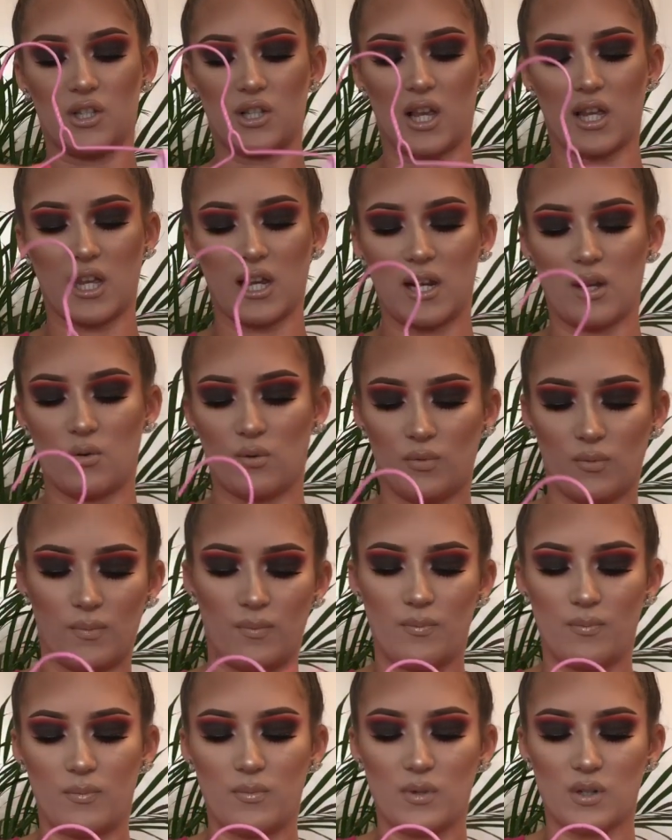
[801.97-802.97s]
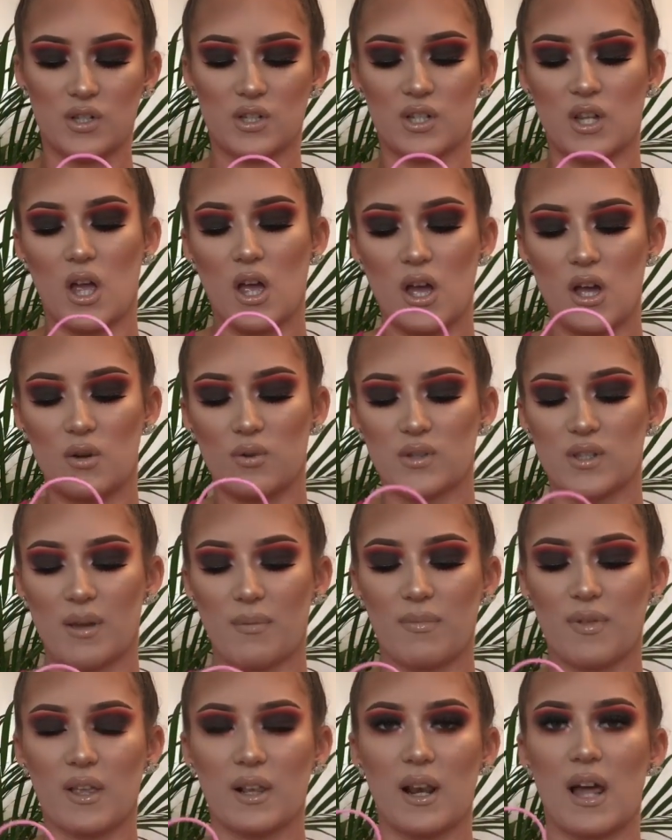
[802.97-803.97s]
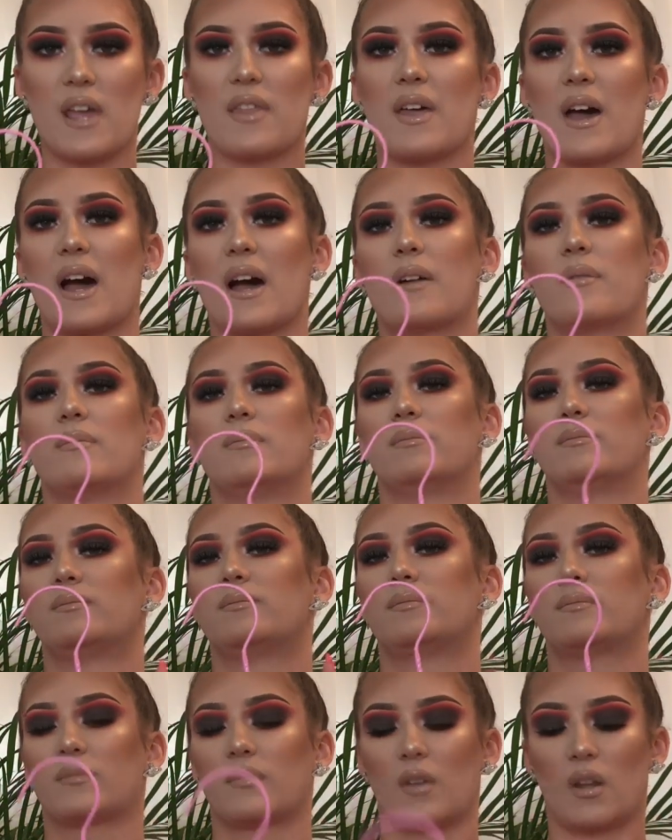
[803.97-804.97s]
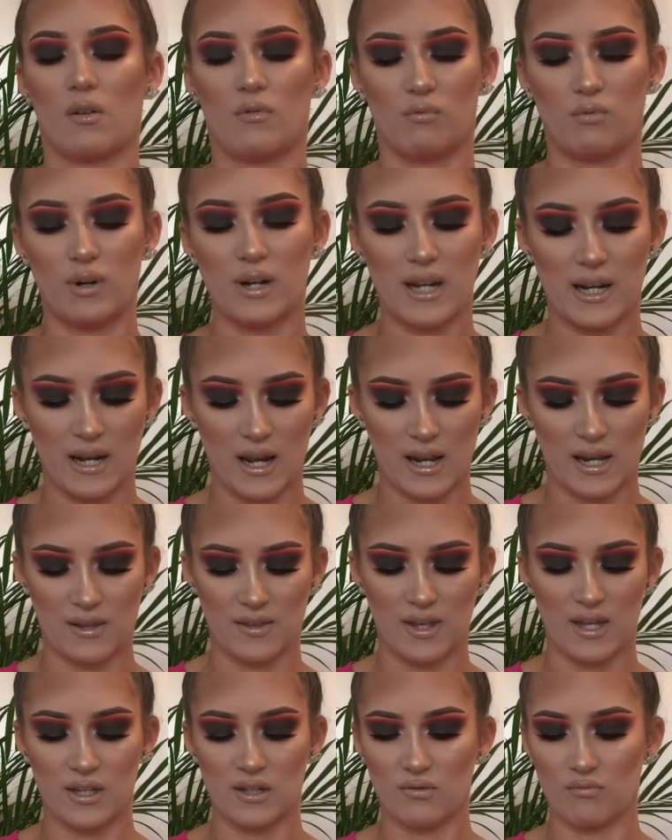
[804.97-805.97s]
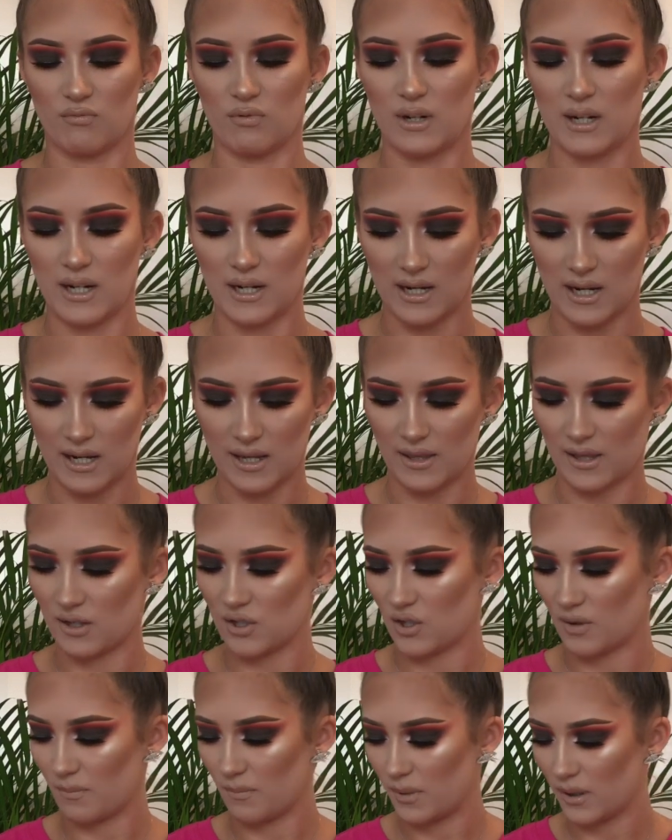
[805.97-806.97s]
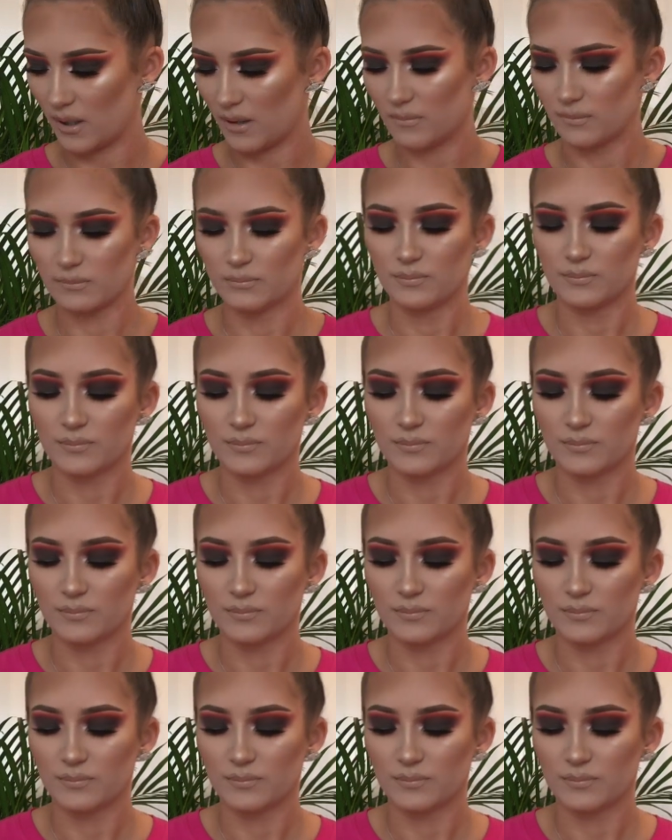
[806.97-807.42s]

like a little skirt or something like that. Really like this, really like that jumper.